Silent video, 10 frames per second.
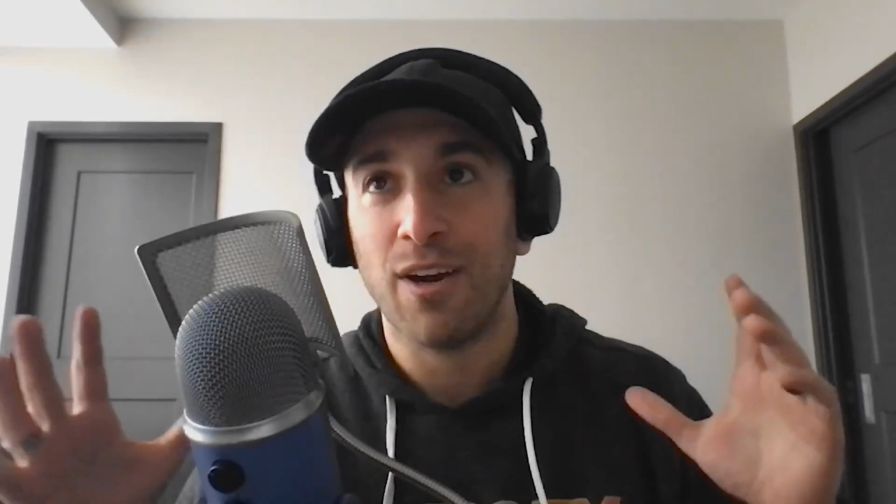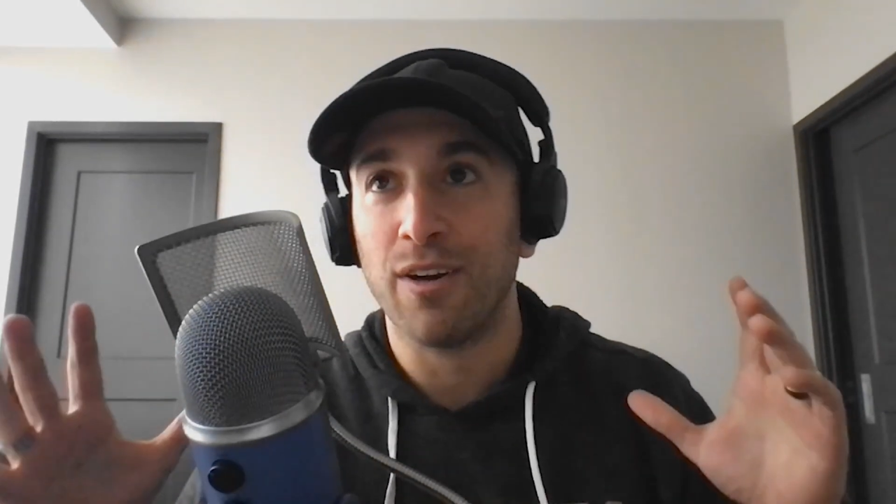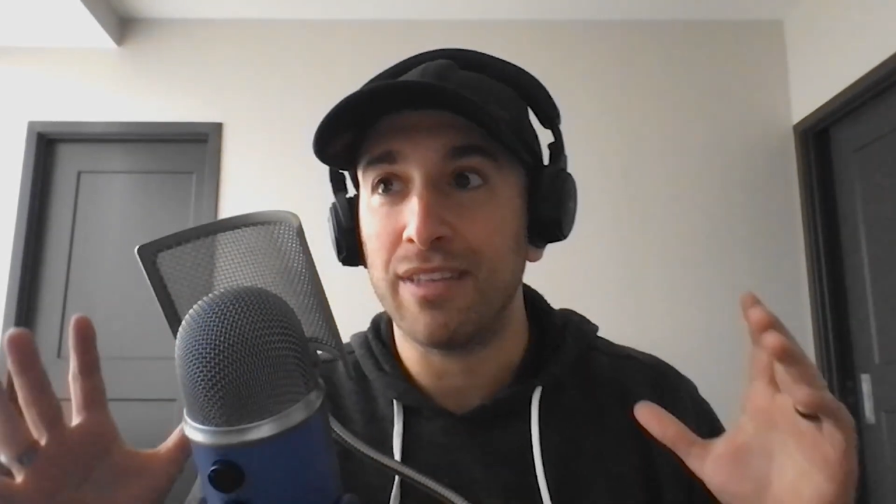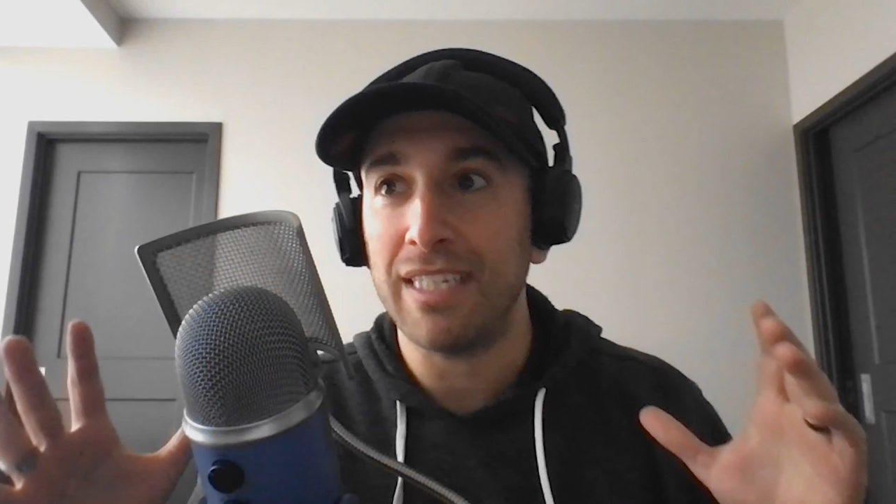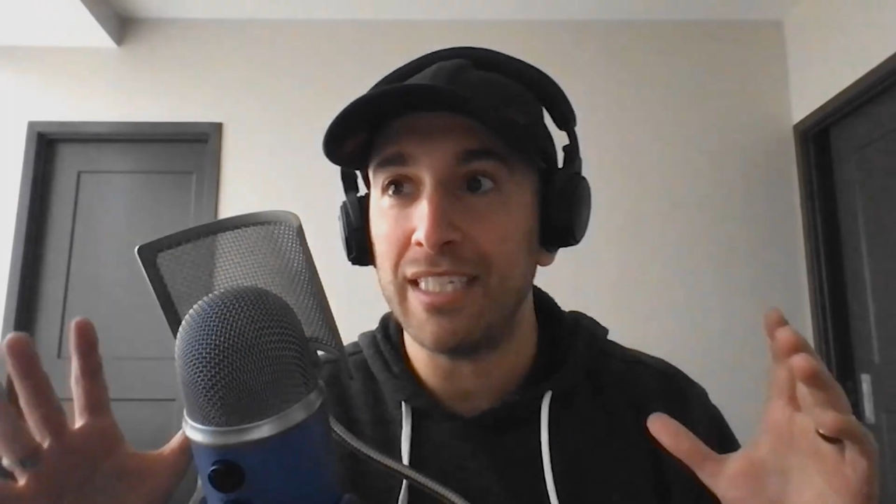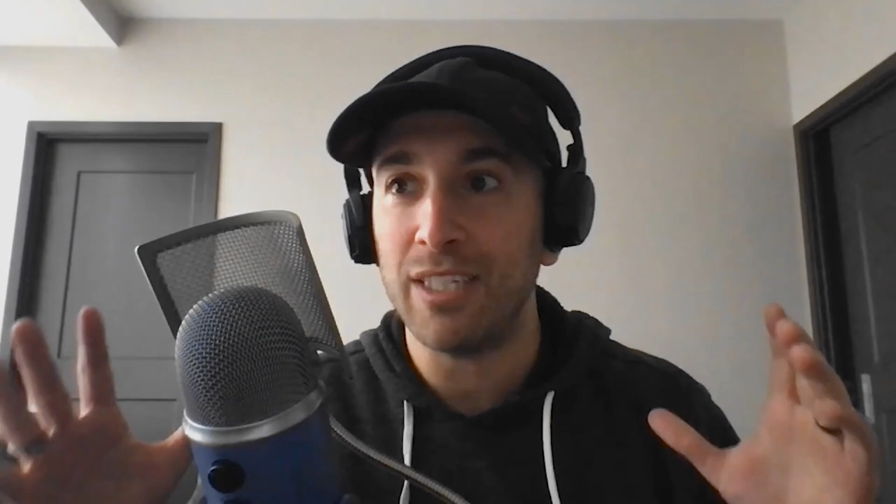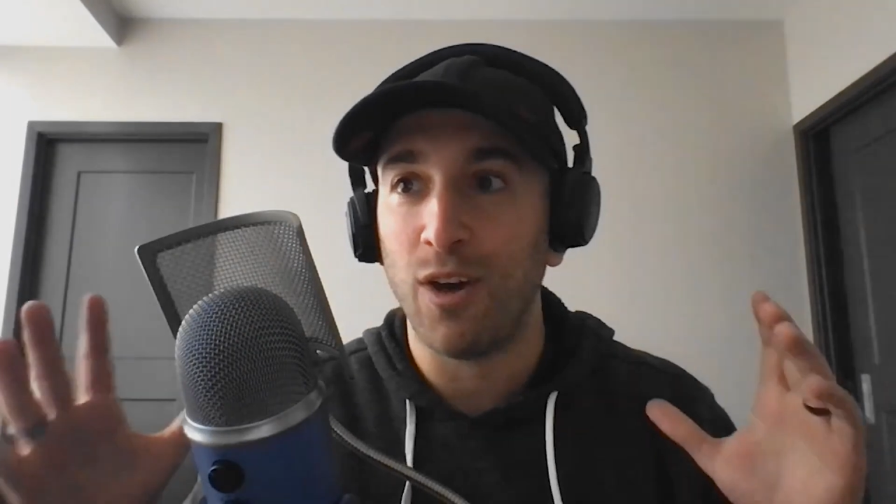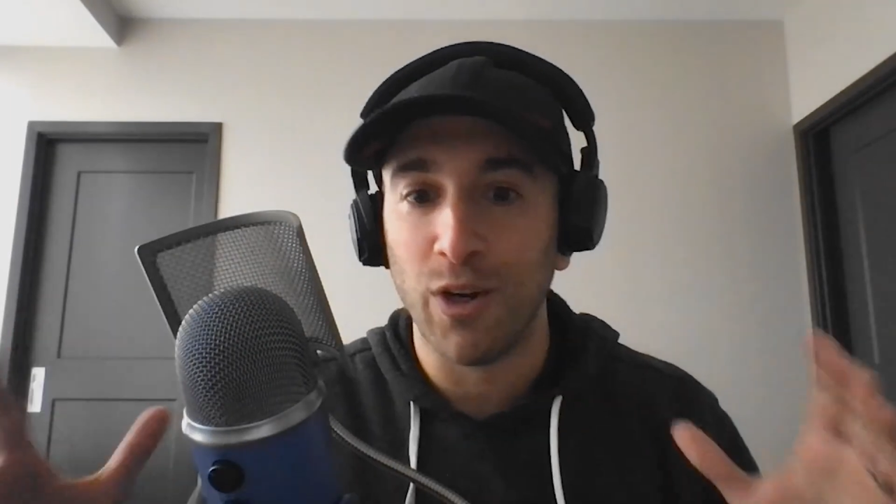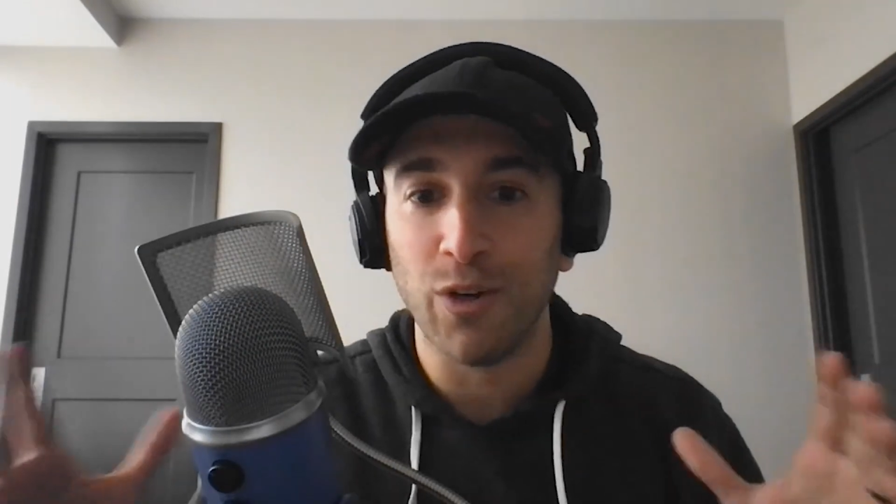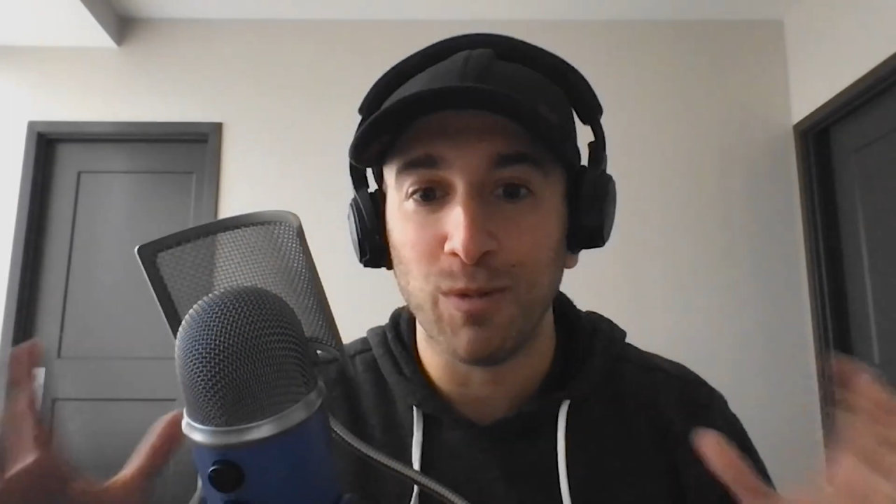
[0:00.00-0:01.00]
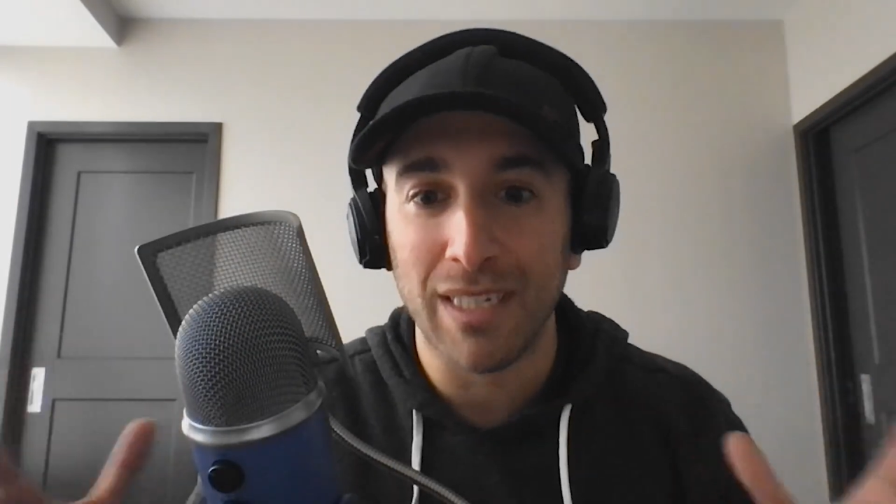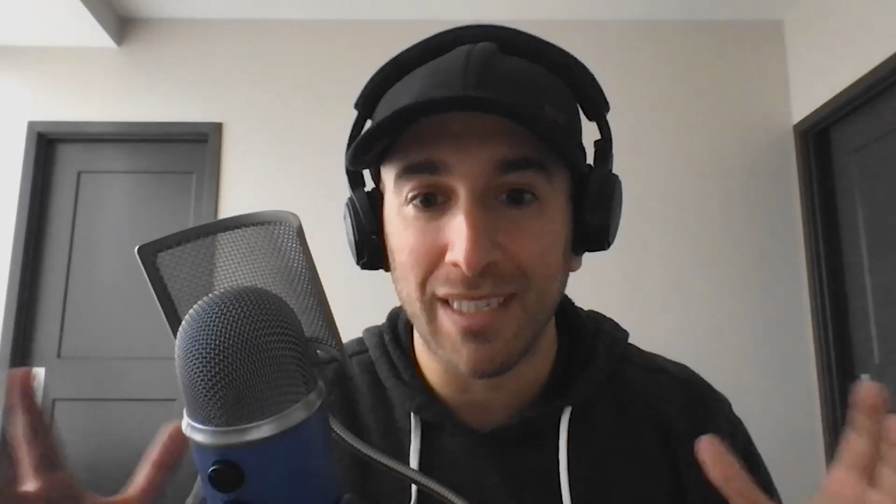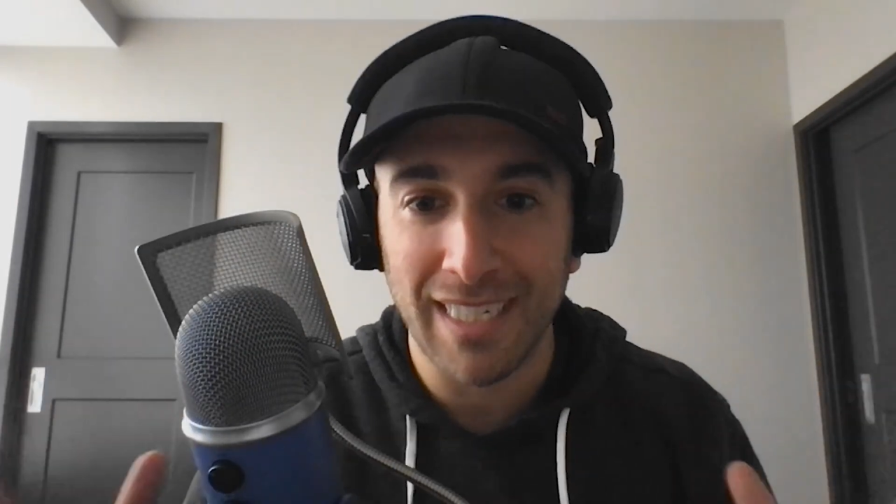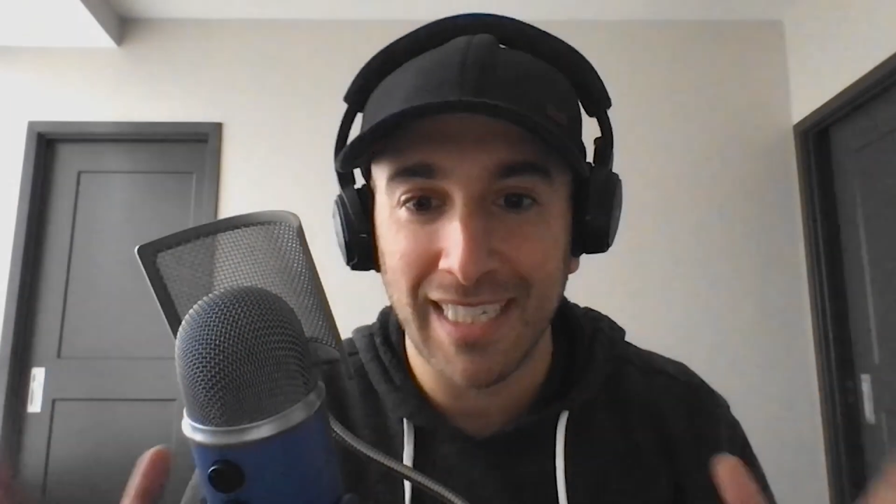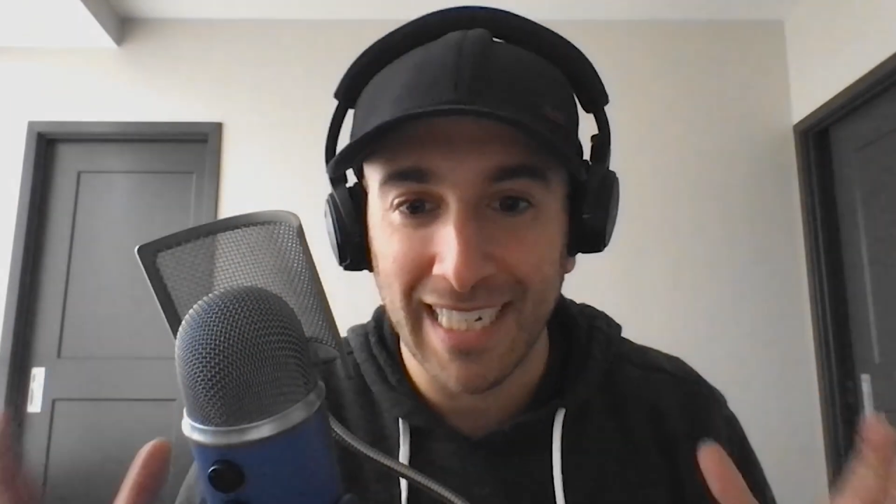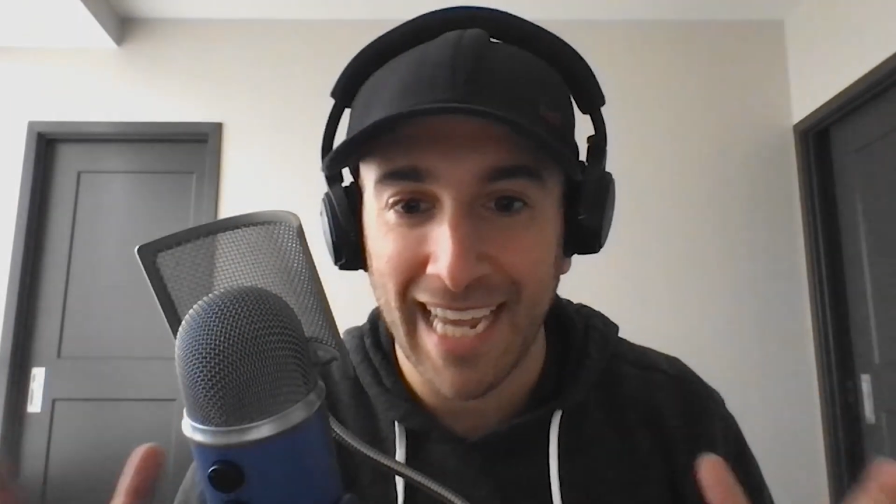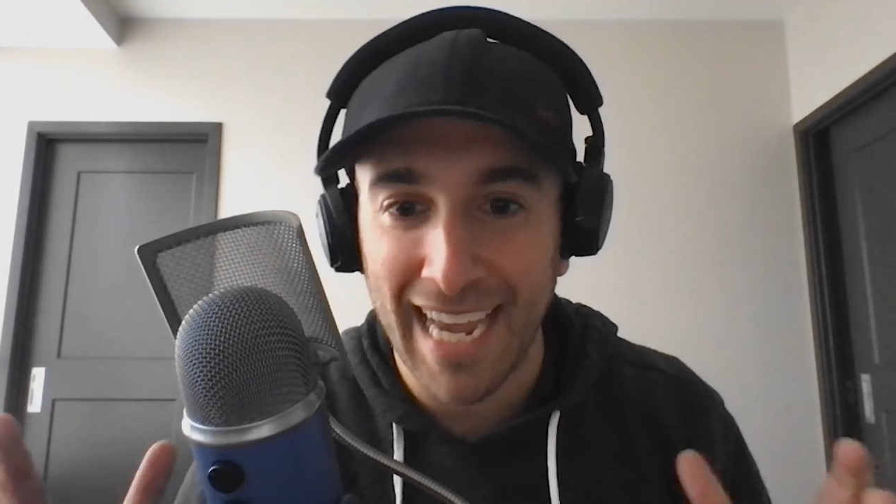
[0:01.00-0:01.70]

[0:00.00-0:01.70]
are these unrealistic